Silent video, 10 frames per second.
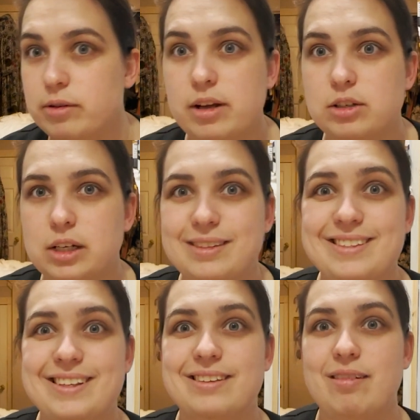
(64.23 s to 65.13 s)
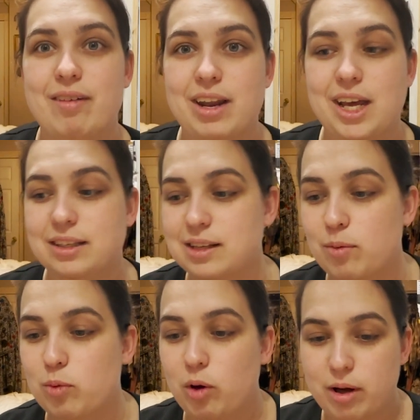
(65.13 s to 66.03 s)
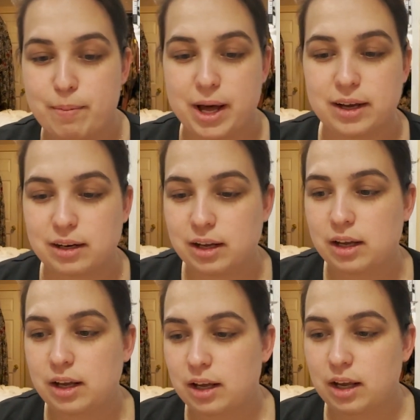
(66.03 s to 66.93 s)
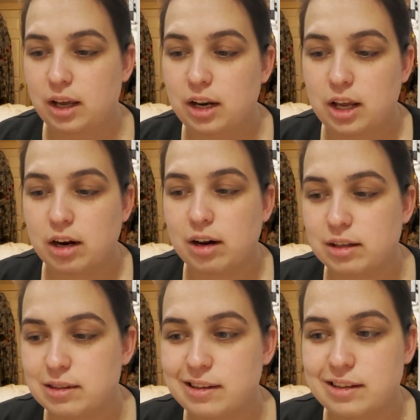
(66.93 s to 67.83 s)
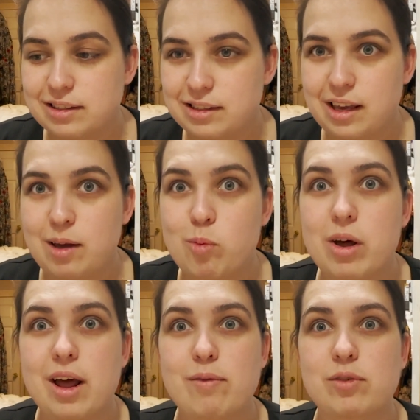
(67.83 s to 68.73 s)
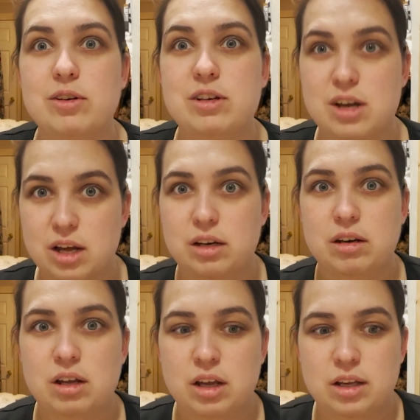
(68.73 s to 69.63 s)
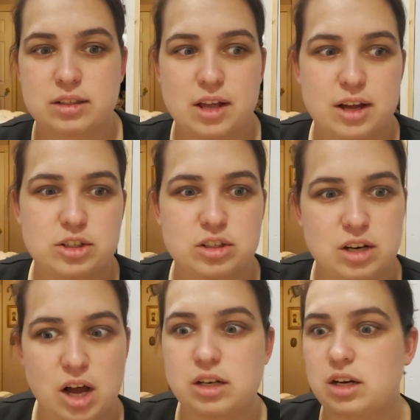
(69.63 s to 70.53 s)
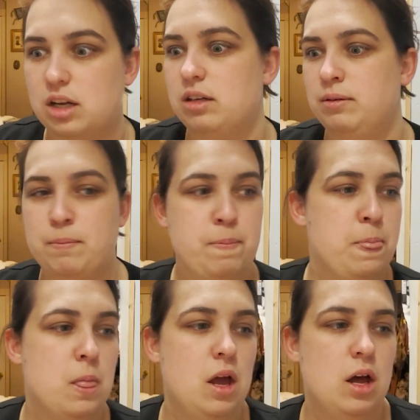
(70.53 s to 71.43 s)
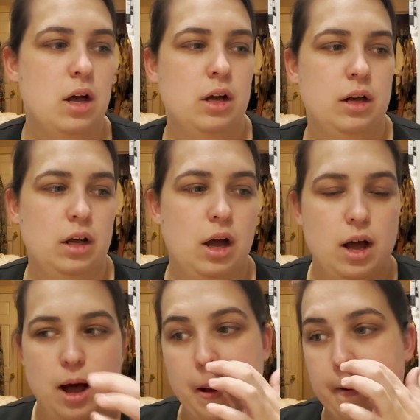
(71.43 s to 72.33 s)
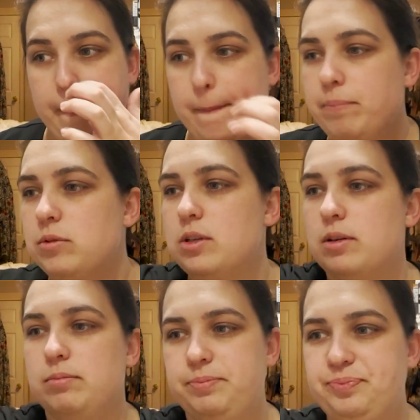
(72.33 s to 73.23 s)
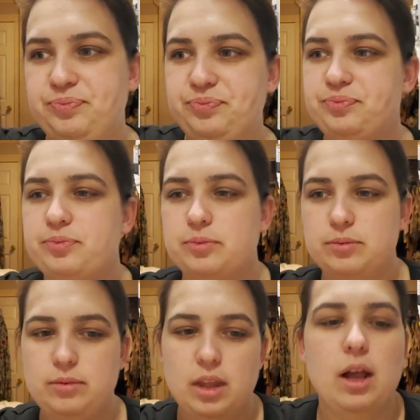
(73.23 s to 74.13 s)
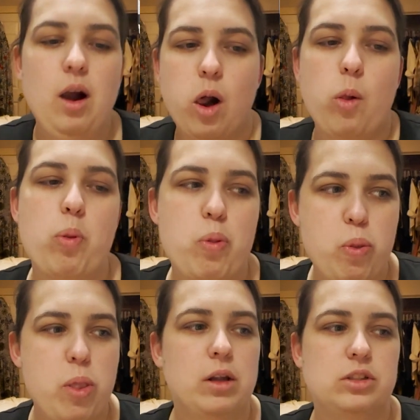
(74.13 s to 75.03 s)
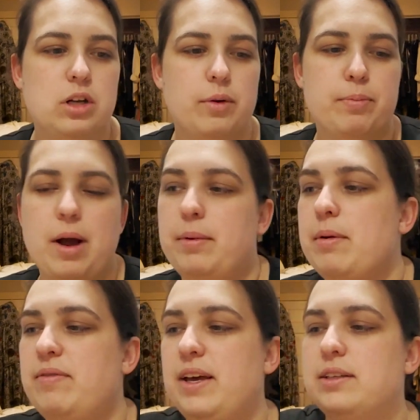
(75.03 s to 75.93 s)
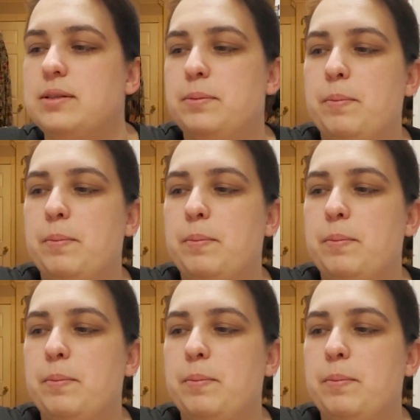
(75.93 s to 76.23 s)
365 days and we'll come back in a year and see what I've done slash not done. Um, so I'll start with priming my face.